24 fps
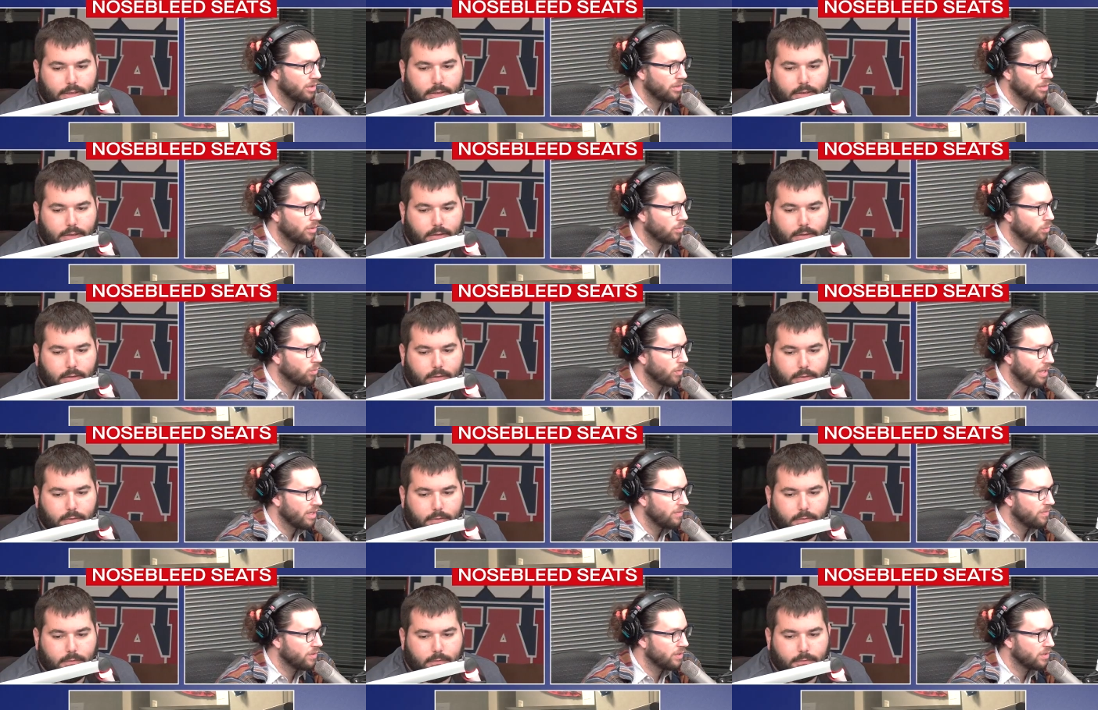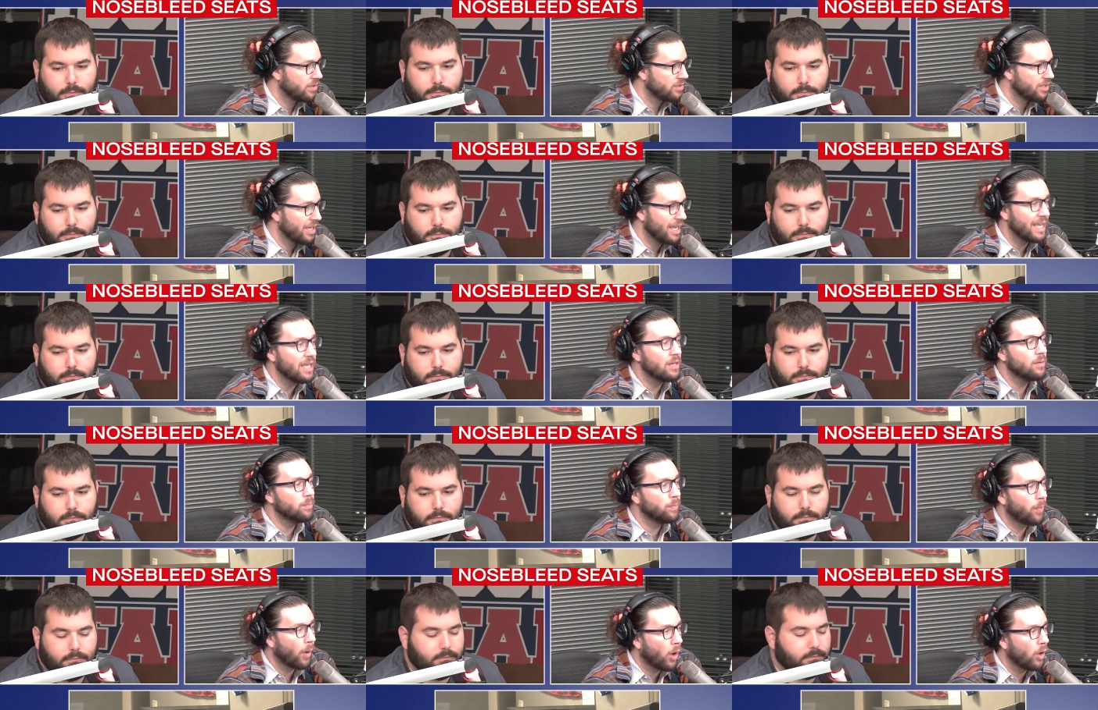Speaker 1: the Ravens
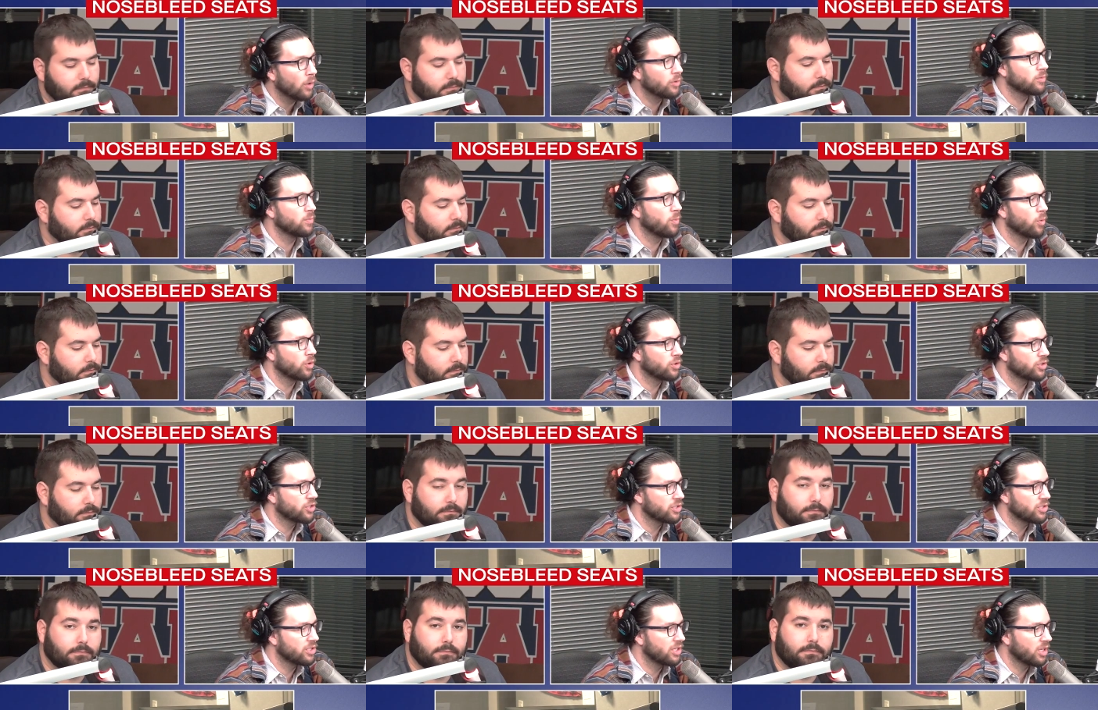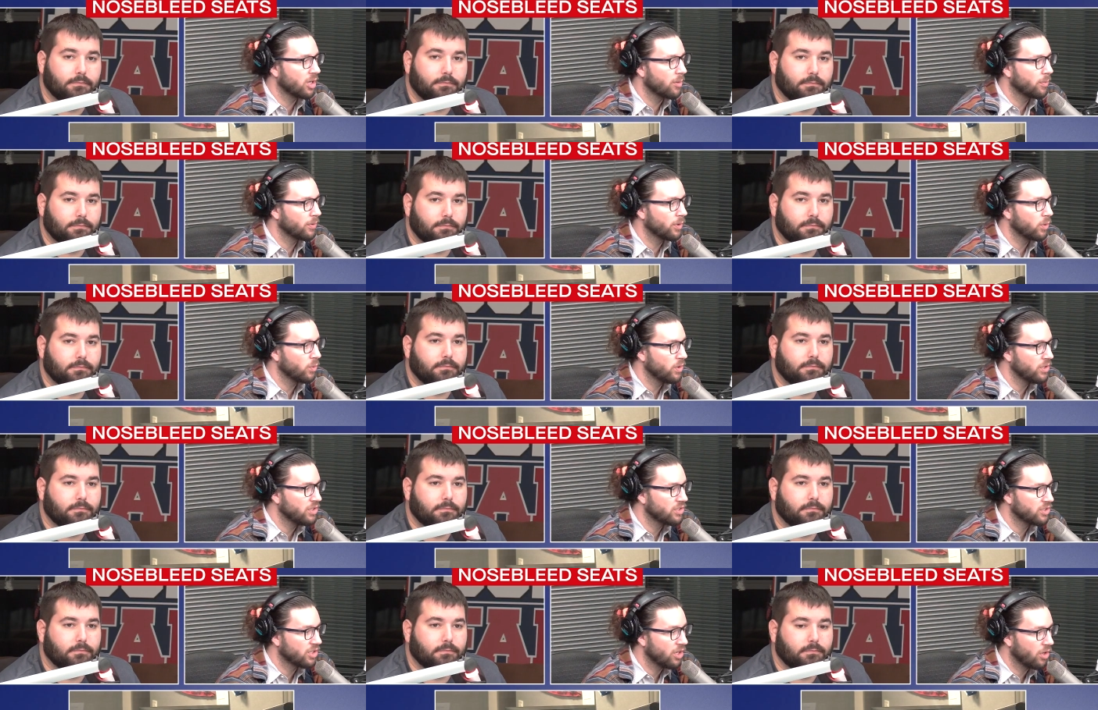in Baltimore just a couple of
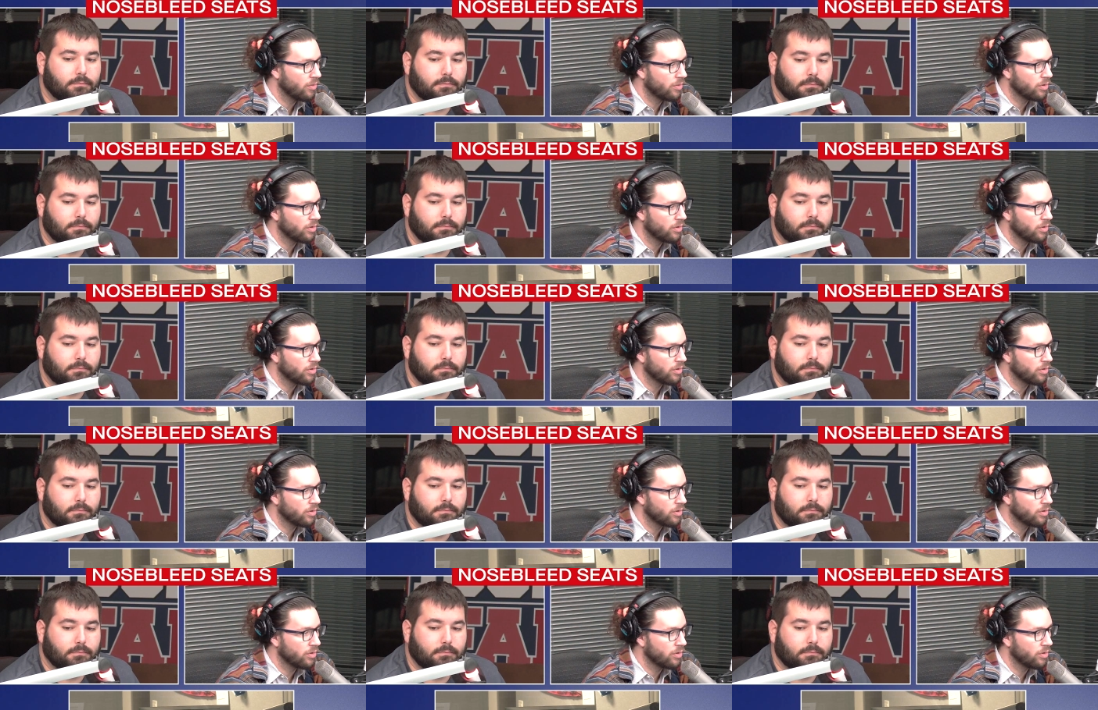weeks ago.